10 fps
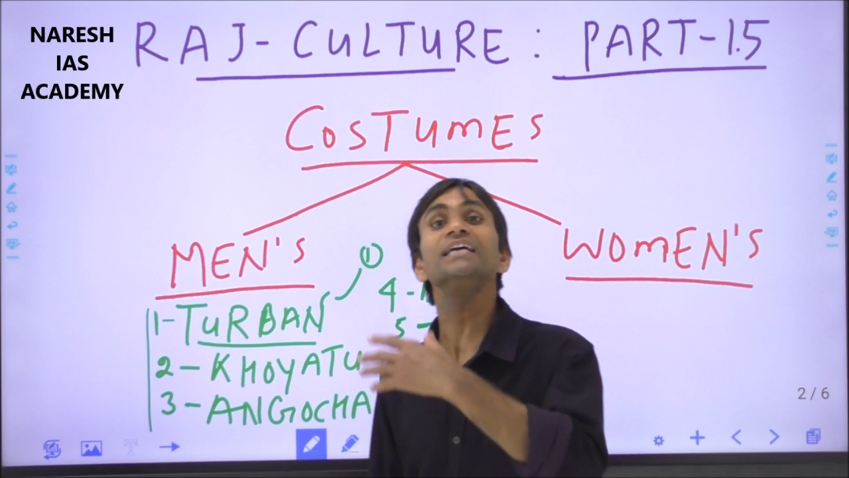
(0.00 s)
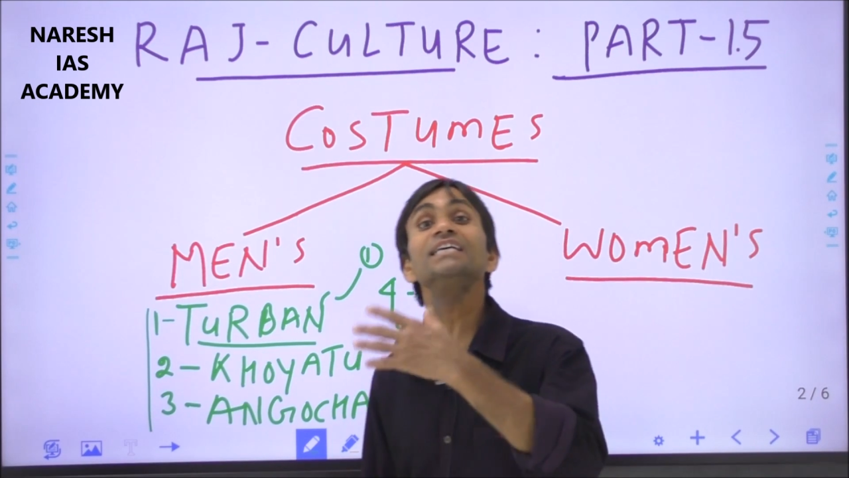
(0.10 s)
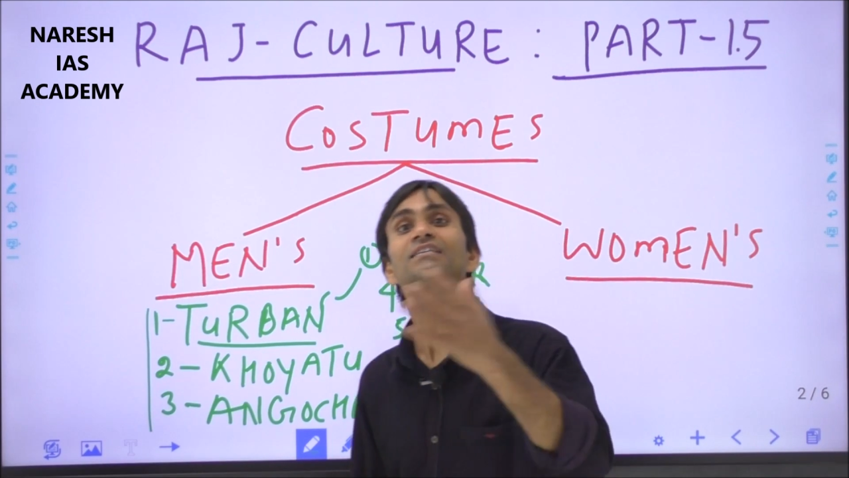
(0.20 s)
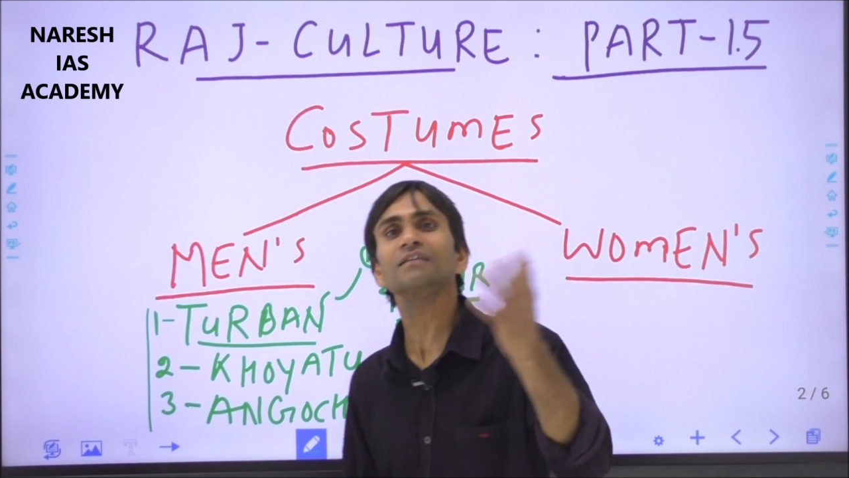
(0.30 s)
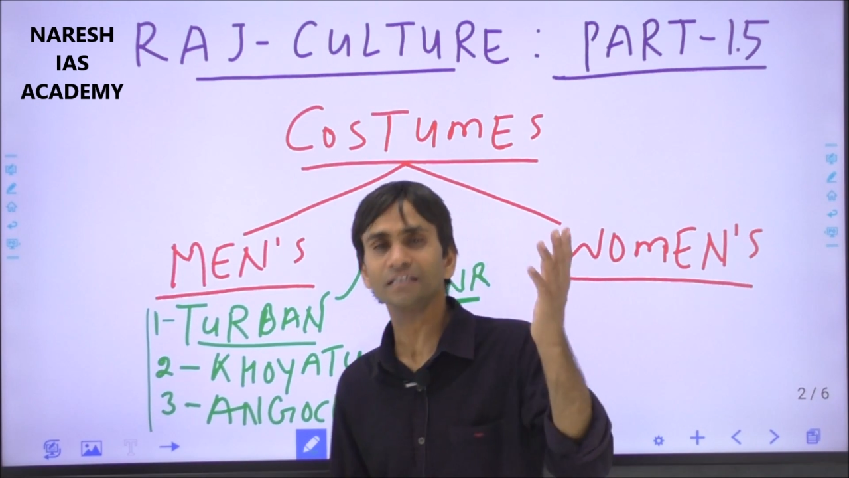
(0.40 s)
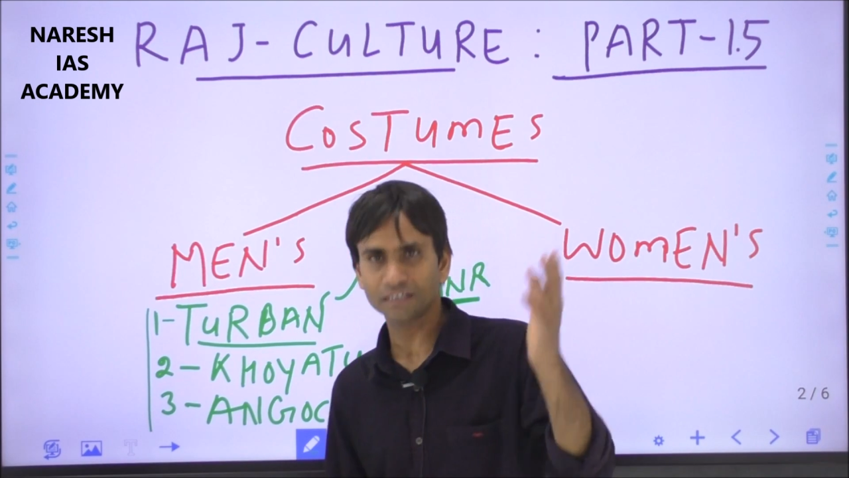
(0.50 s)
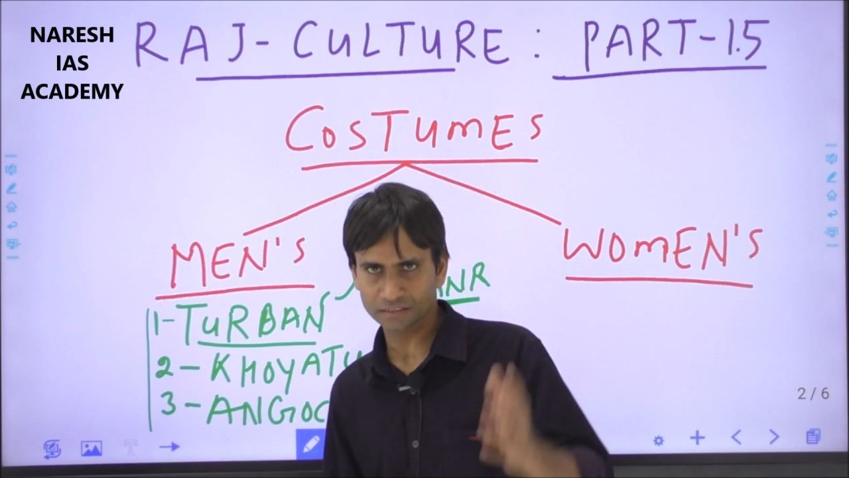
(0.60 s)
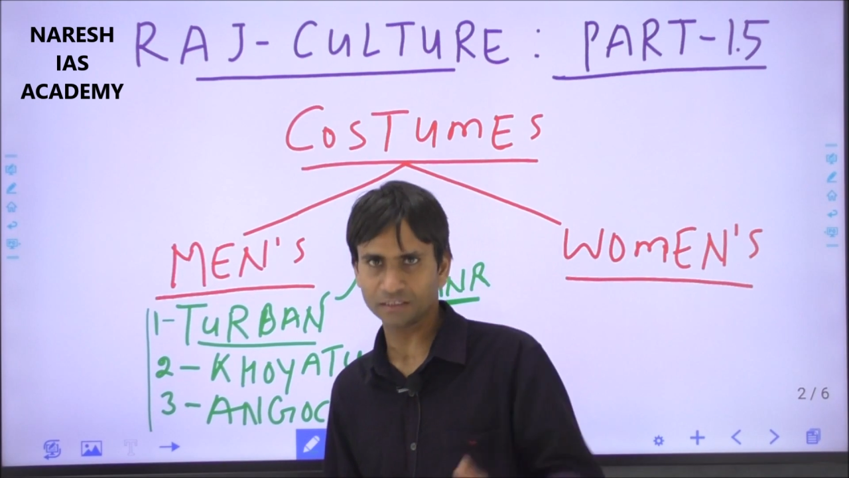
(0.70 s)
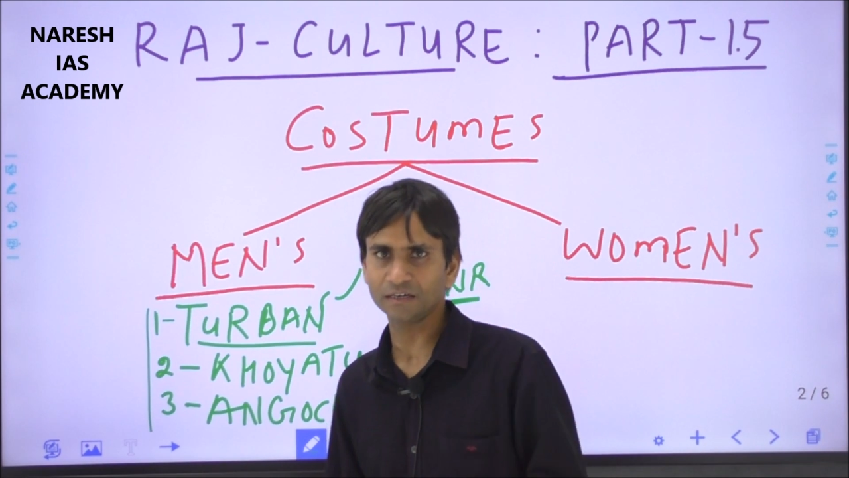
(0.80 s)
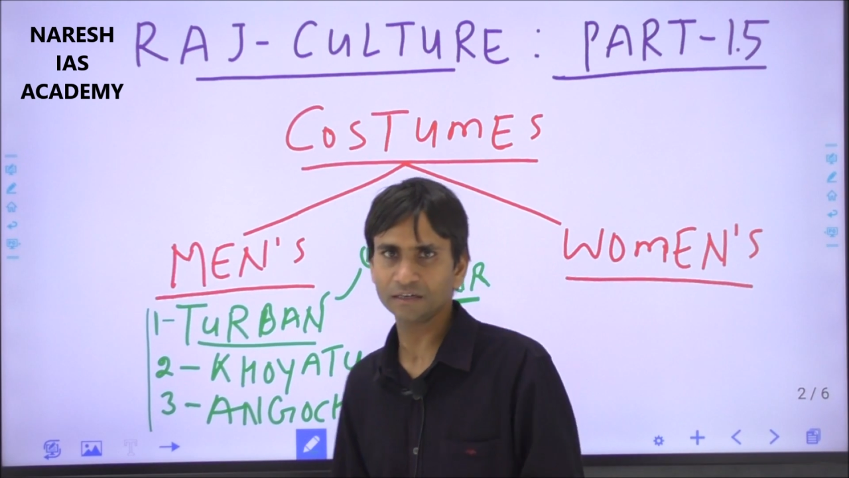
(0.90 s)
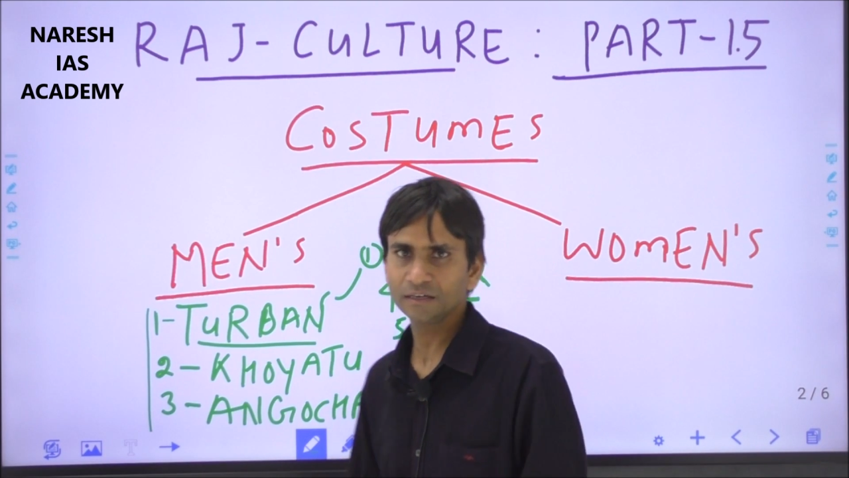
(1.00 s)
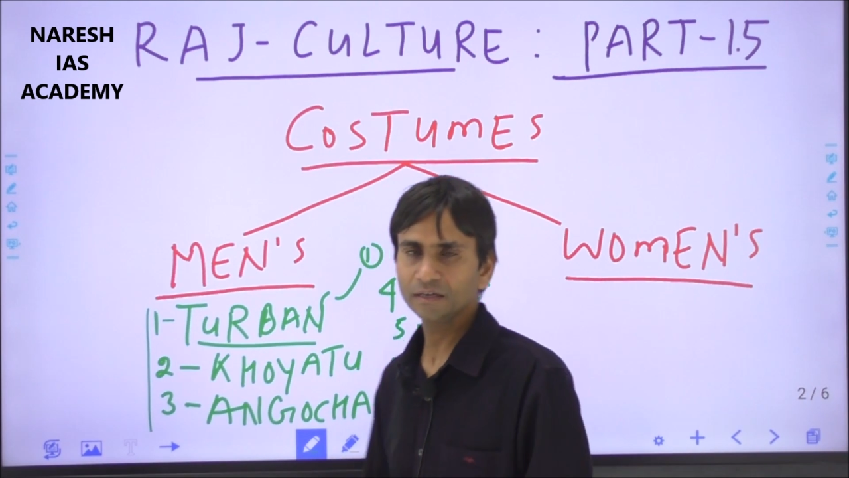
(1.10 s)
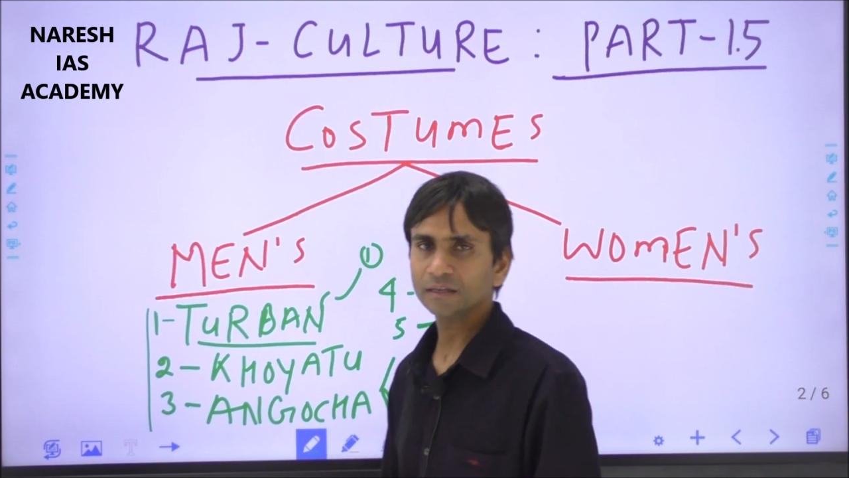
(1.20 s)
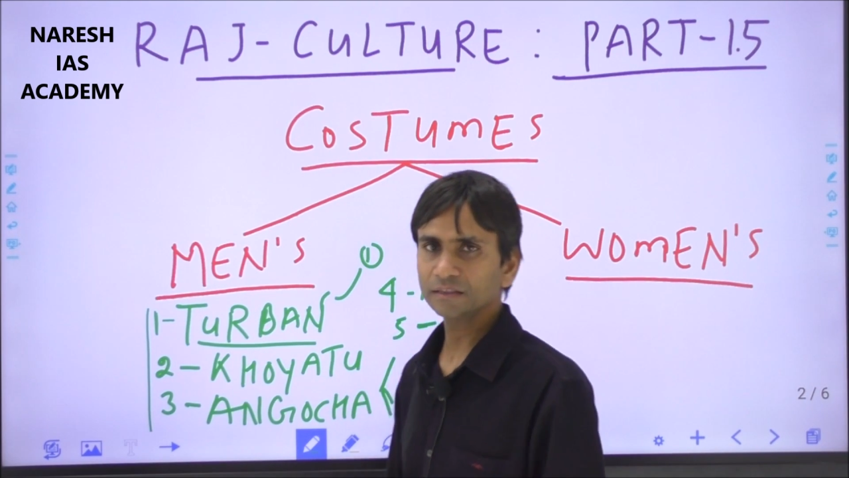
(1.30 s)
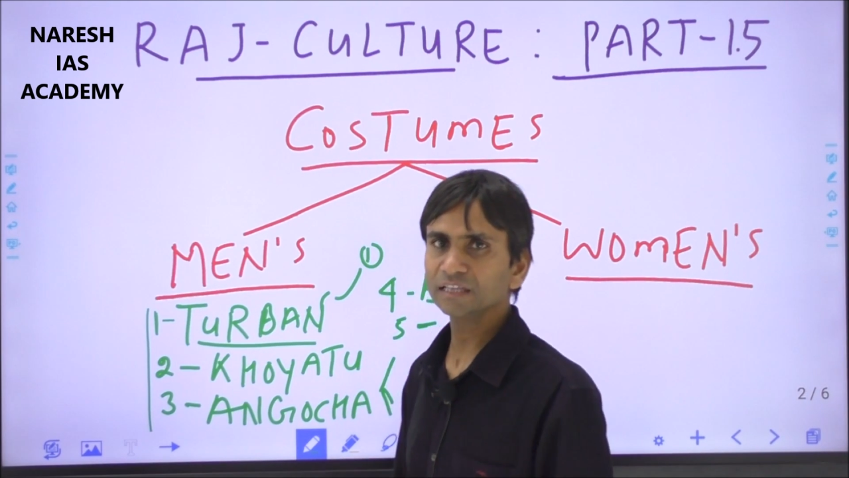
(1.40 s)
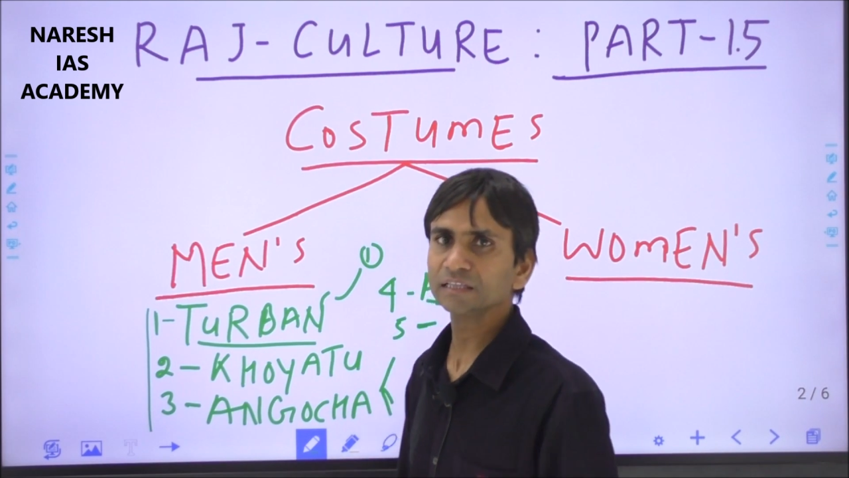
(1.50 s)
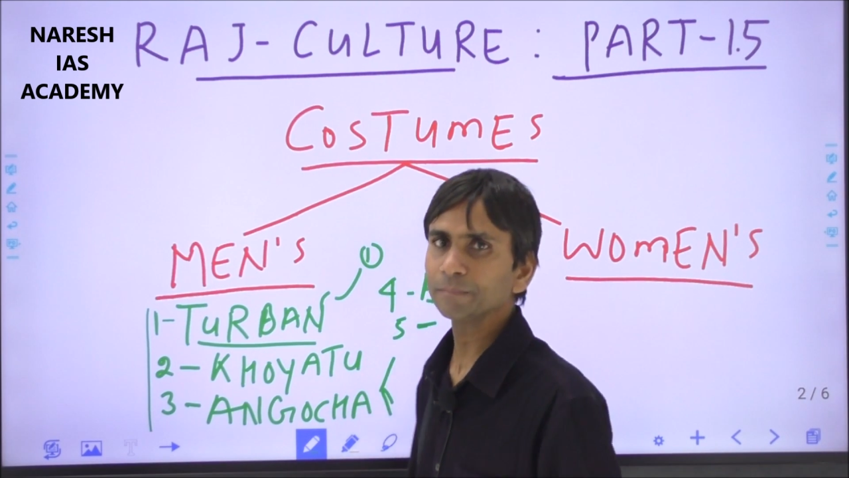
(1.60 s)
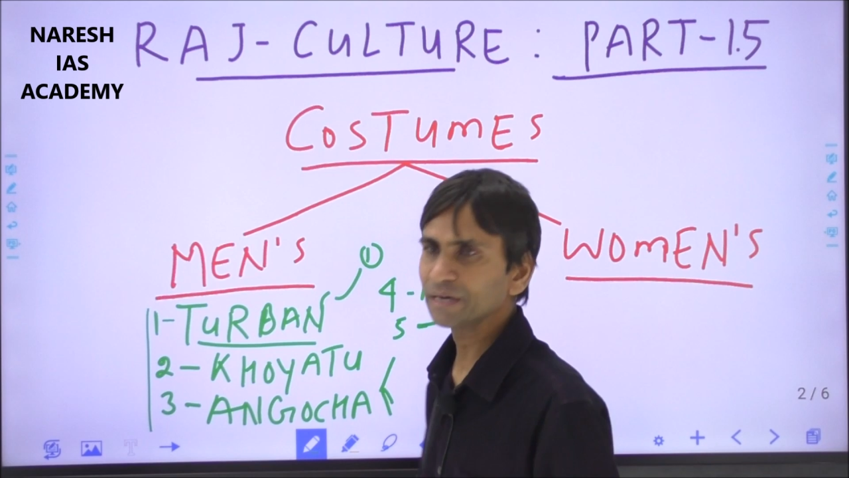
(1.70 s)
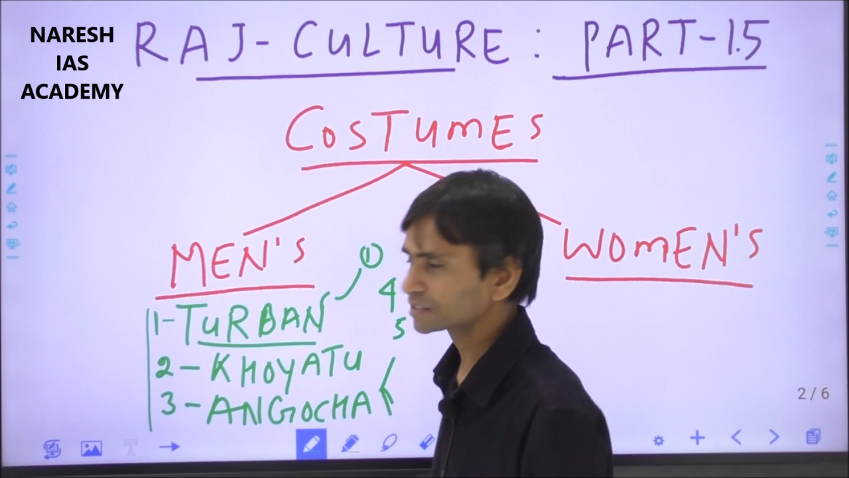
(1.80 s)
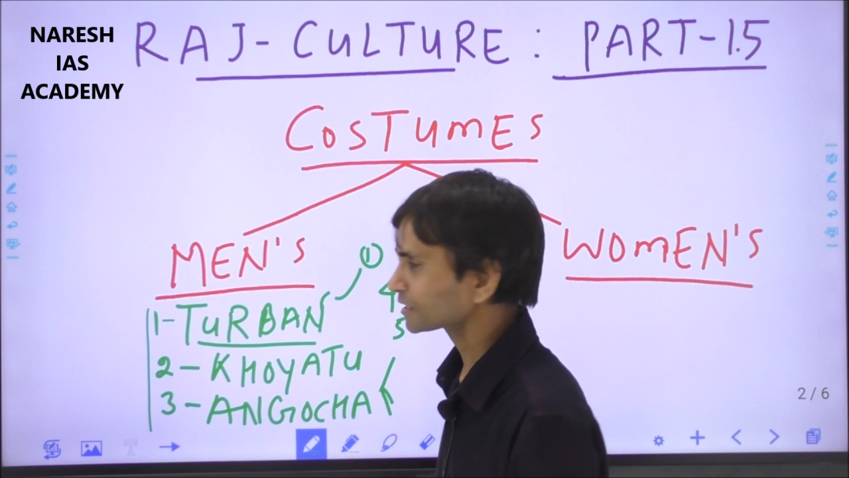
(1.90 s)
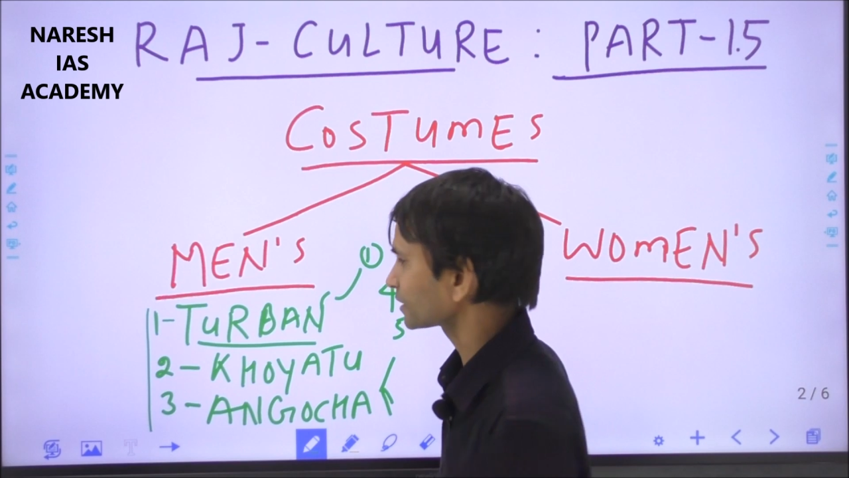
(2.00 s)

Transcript: East Rajasthan than the Western